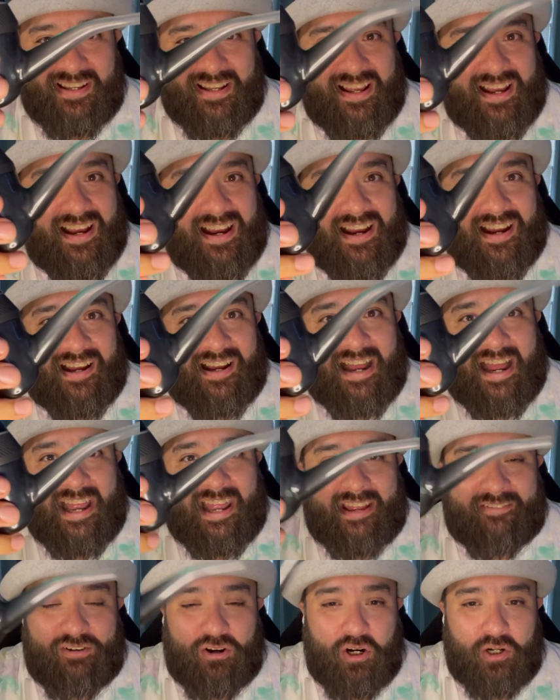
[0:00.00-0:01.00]
I
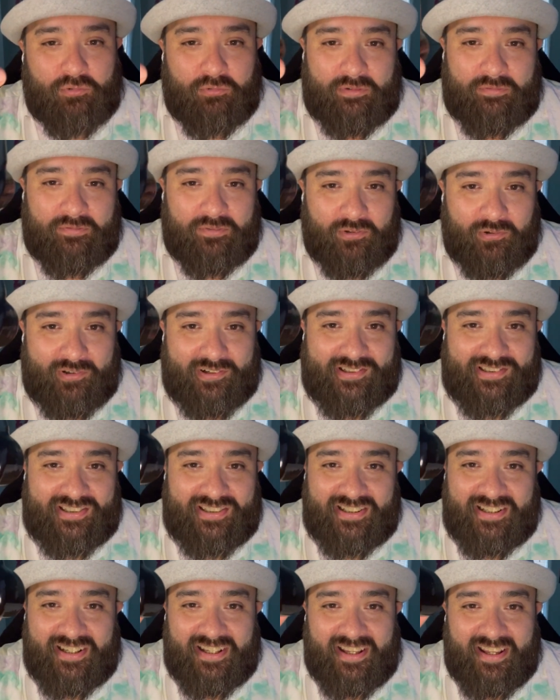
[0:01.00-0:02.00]
have hardwood floors,
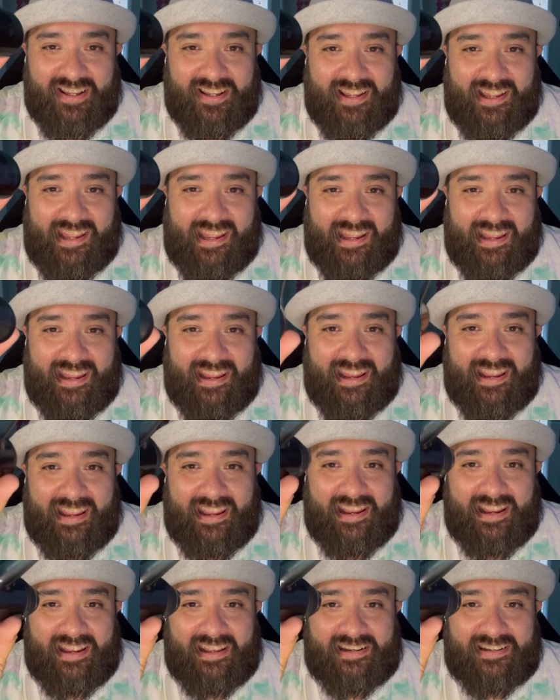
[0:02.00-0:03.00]

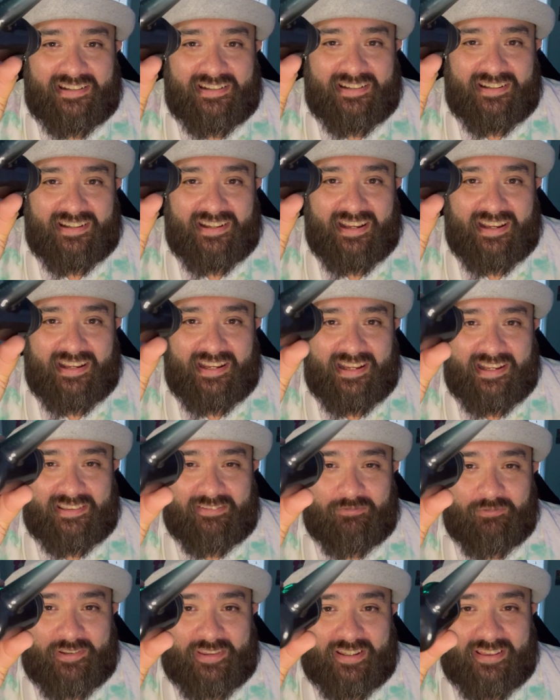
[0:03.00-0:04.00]
and it hit
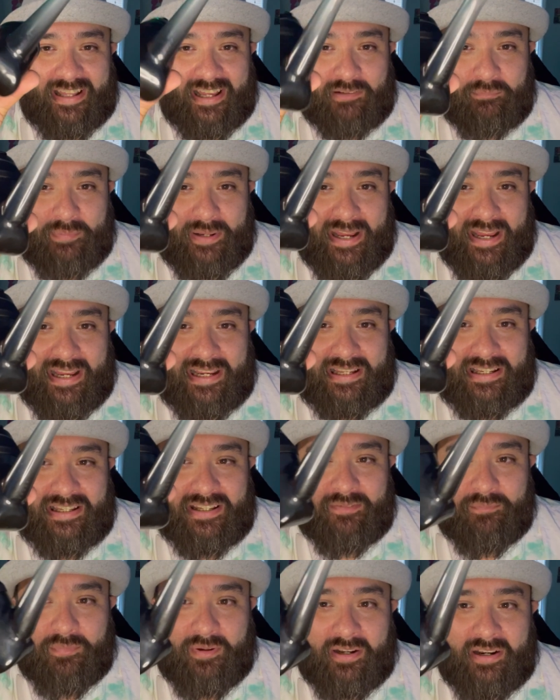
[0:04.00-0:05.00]
with a loud
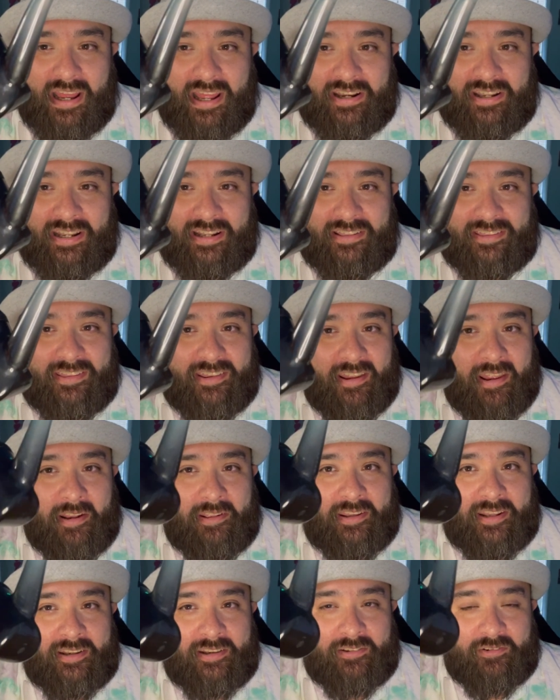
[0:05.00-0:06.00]
bang, but it
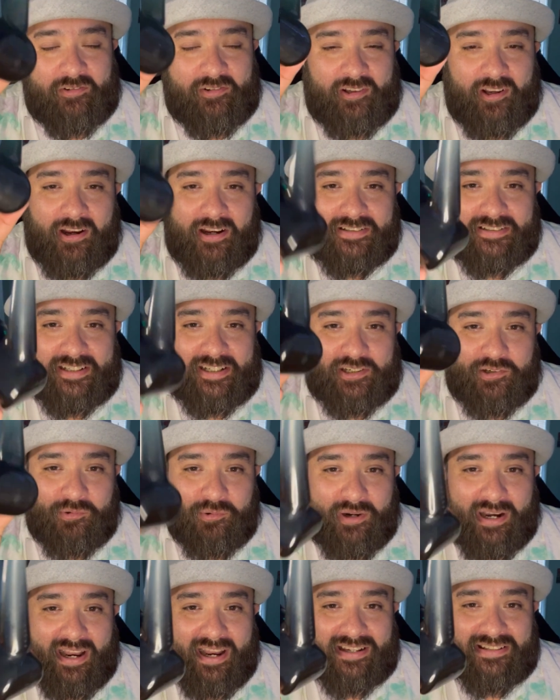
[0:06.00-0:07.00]
didn't cause any
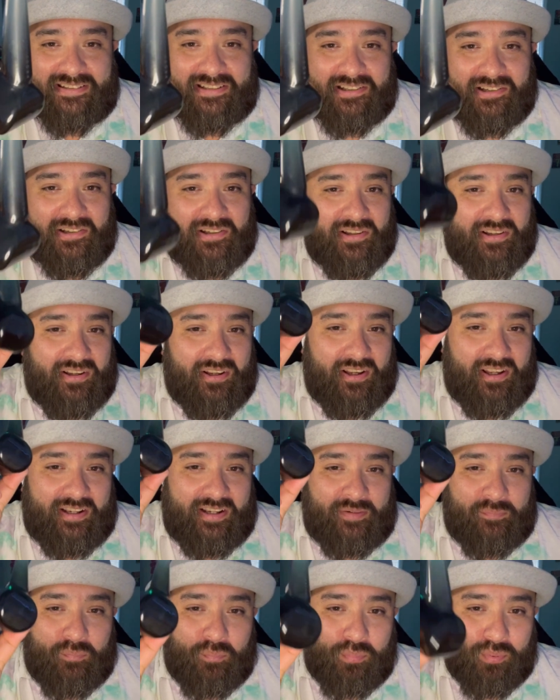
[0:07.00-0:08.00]
cracks. It
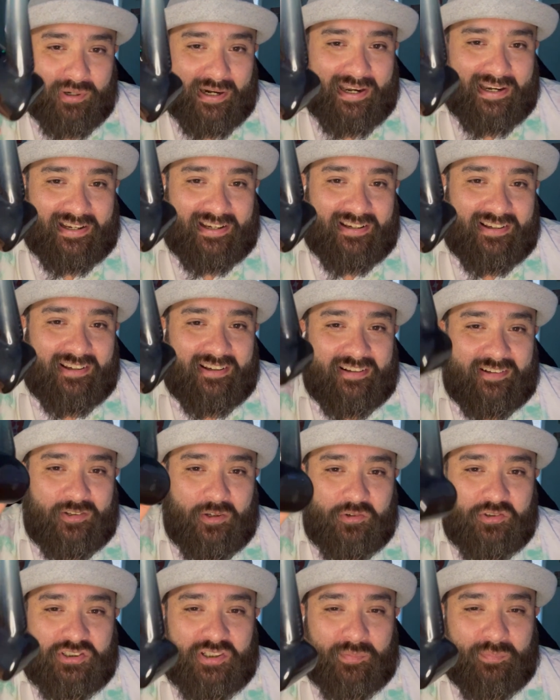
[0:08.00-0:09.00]
didn't break, no
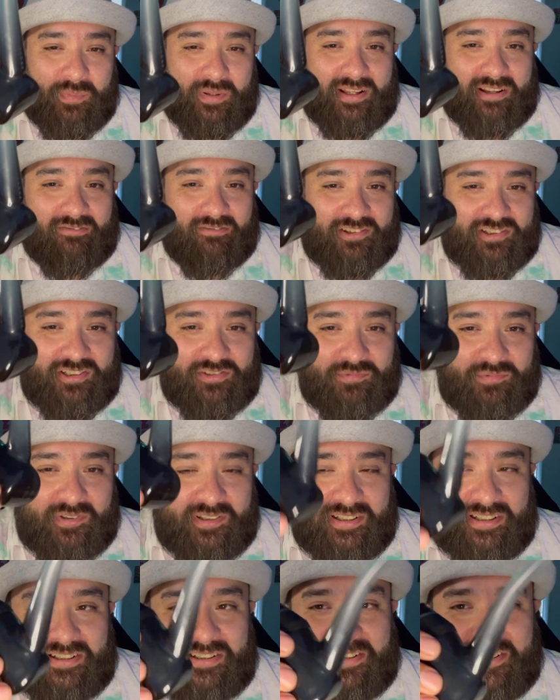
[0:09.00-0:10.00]
chipping, which is
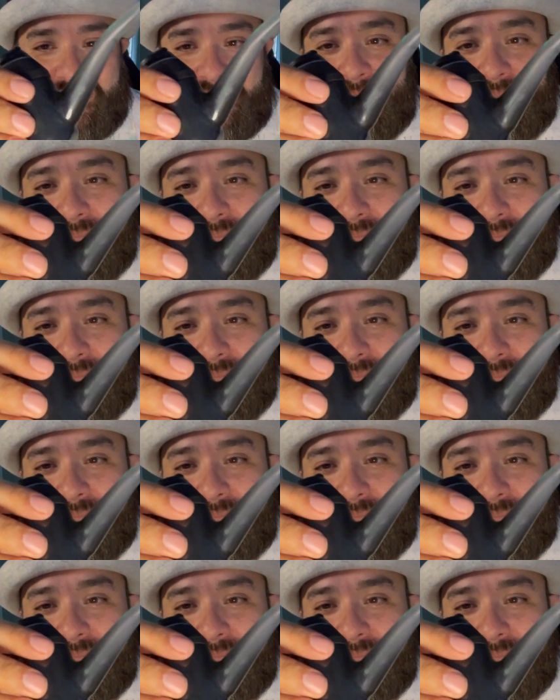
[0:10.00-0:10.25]
really good.